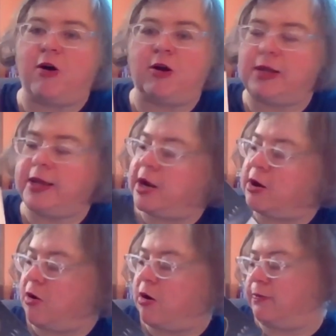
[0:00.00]
on
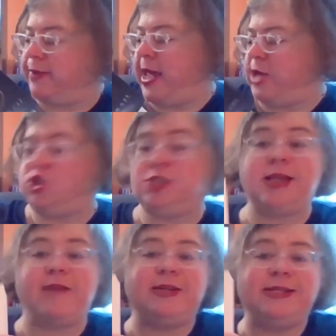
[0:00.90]
here on page
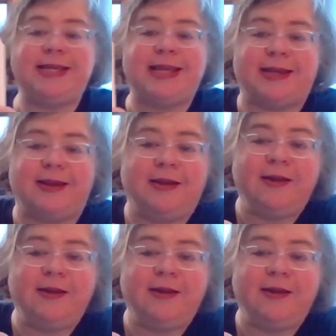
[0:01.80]
seventeen,